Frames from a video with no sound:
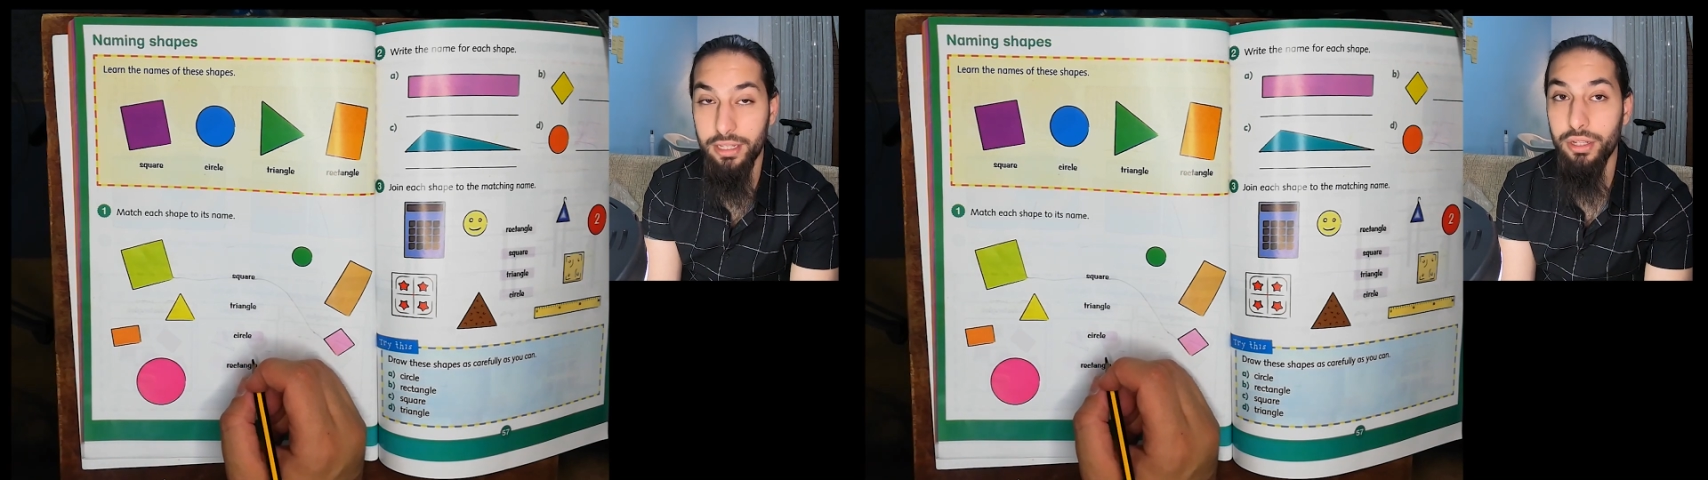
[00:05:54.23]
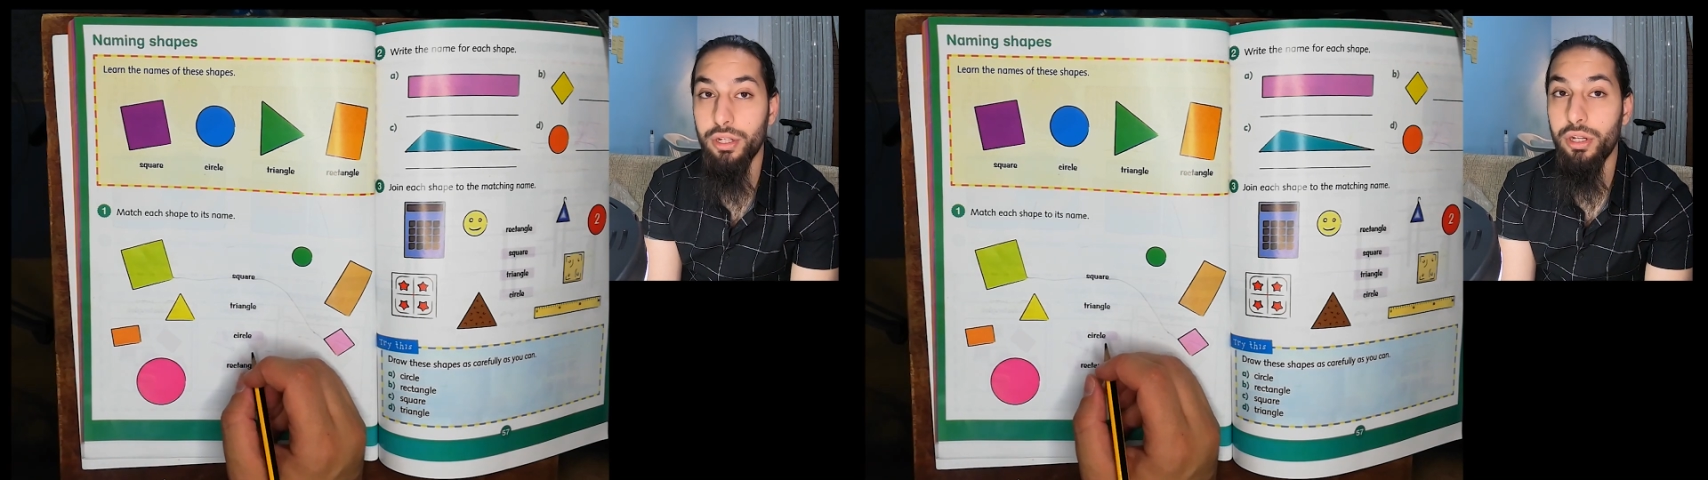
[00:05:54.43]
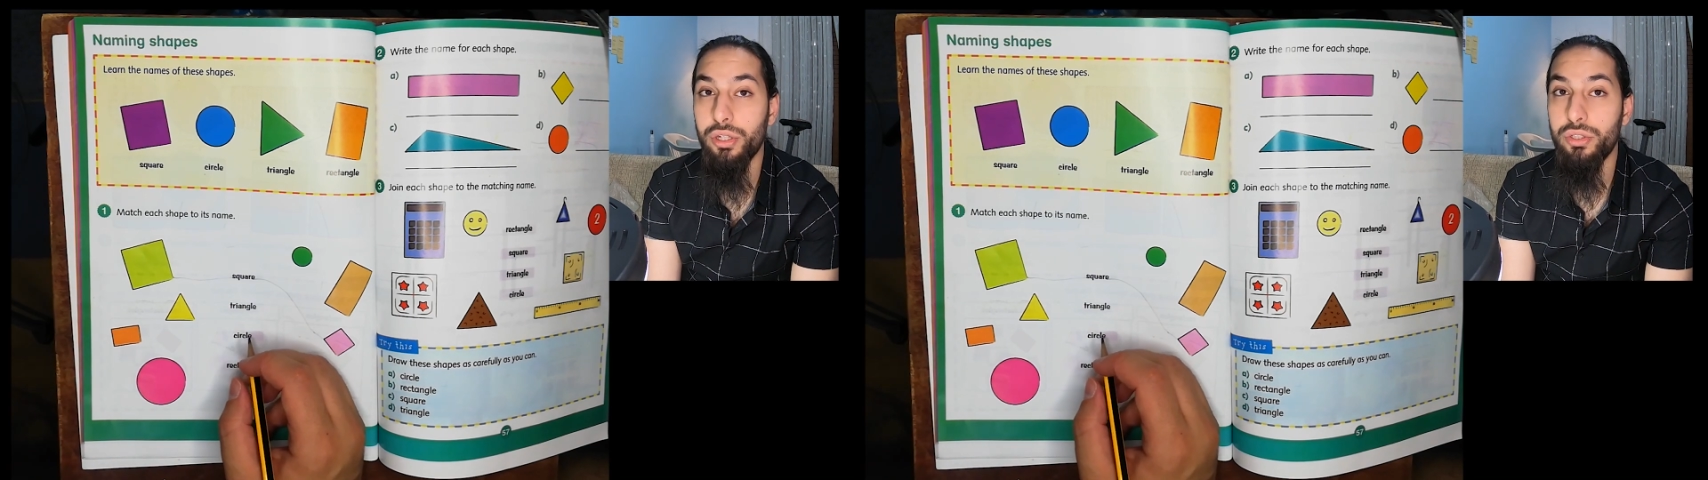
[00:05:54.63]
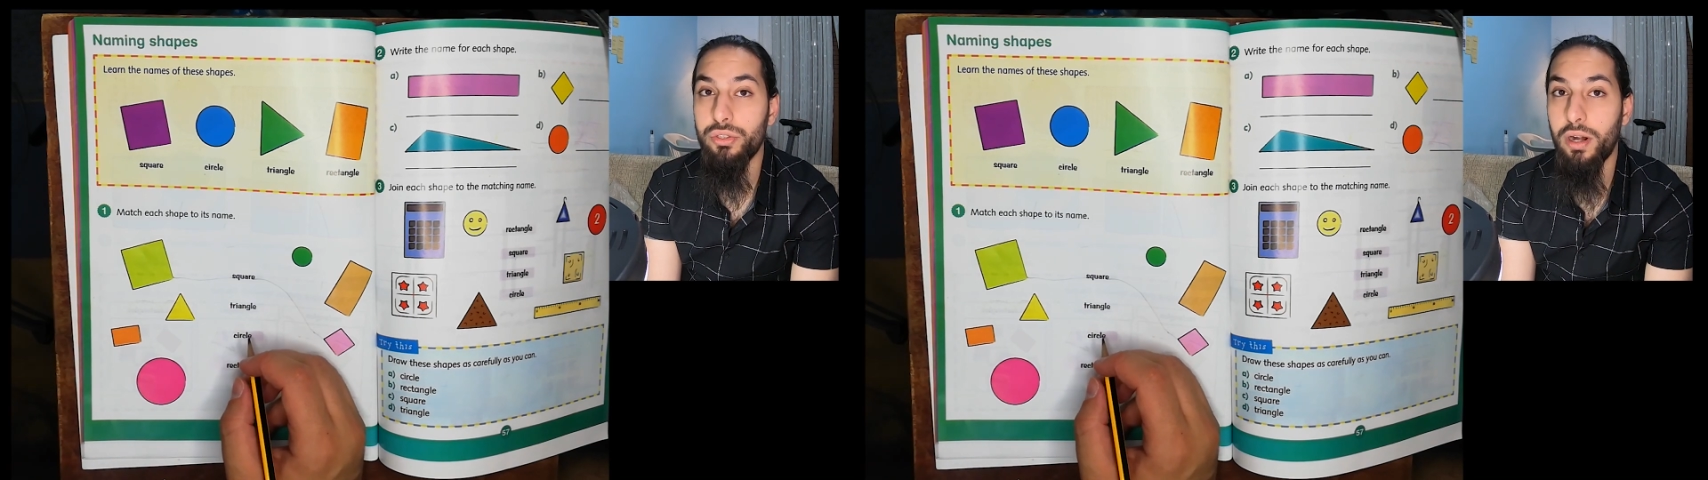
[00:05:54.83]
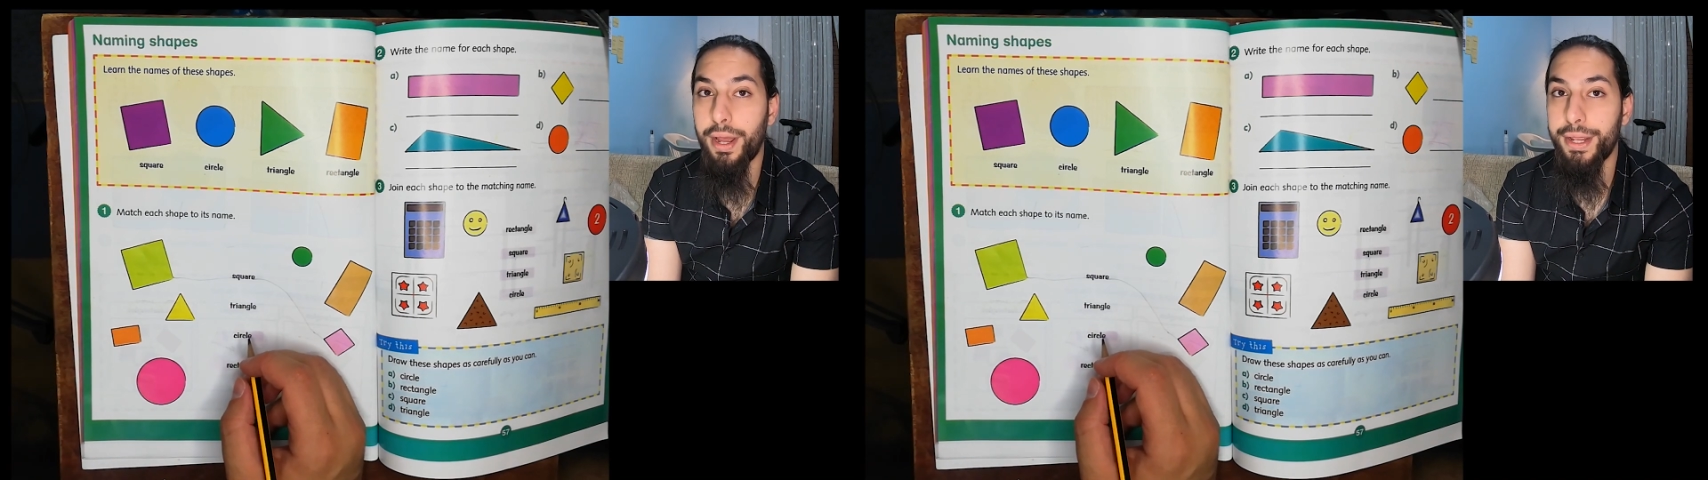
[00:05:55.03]
it,
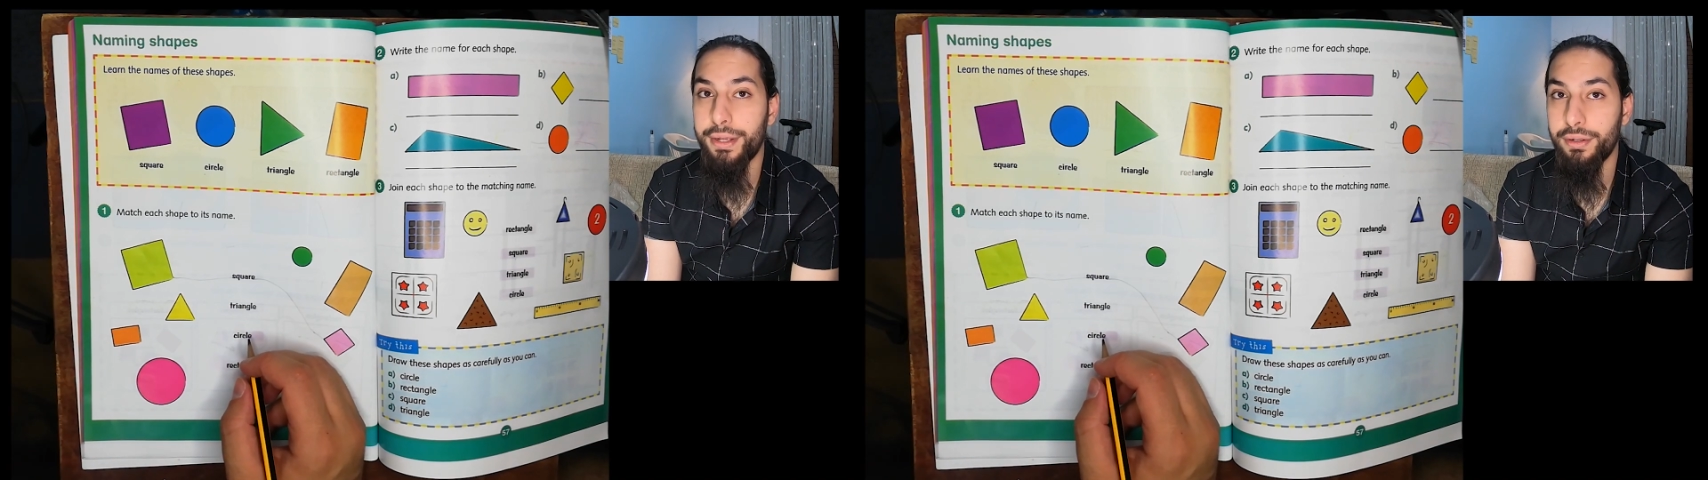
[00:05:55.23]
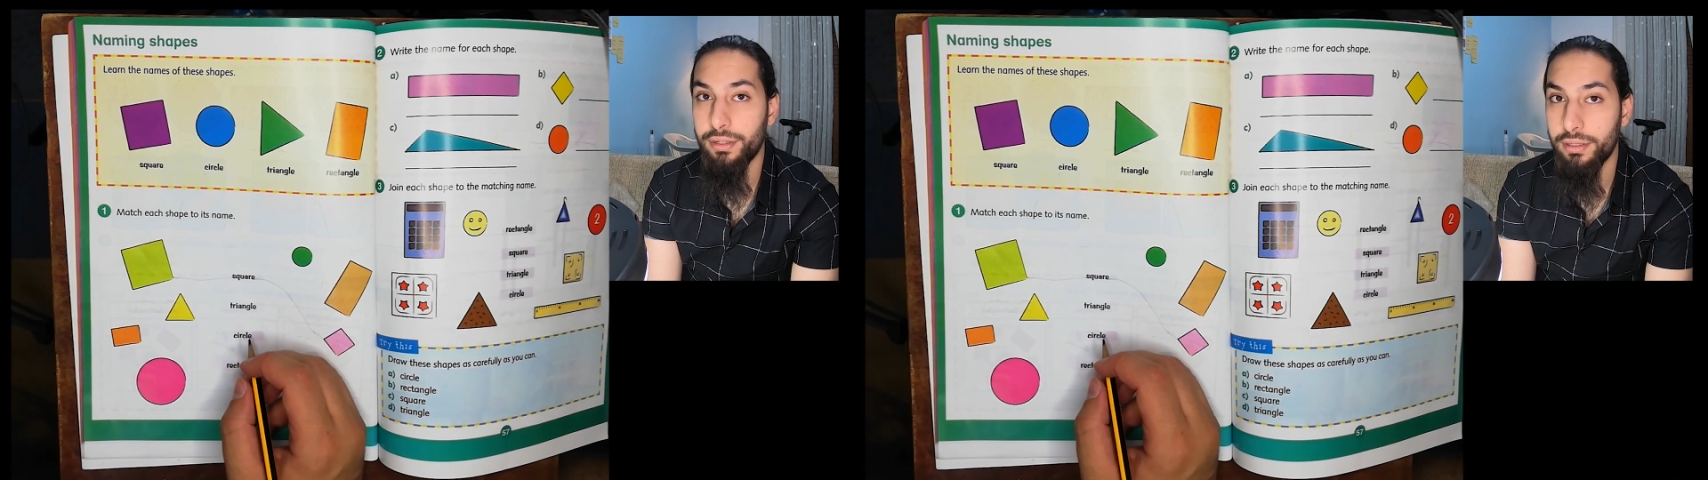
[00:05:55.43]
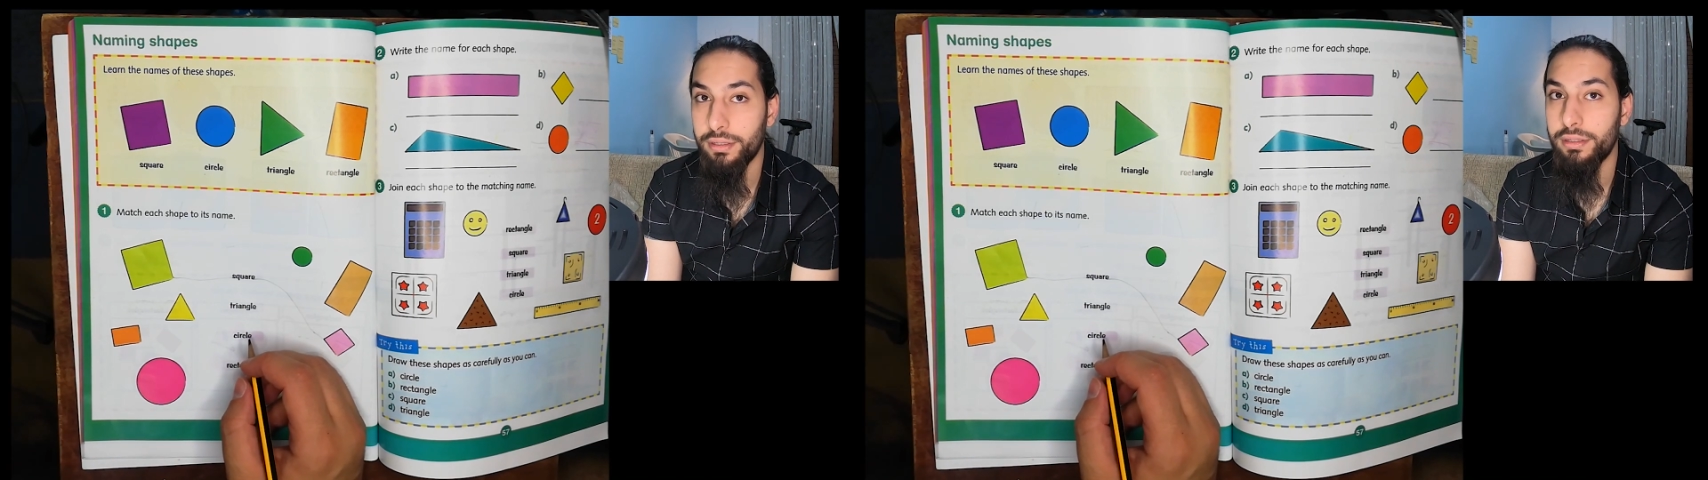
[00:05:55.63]
triangle.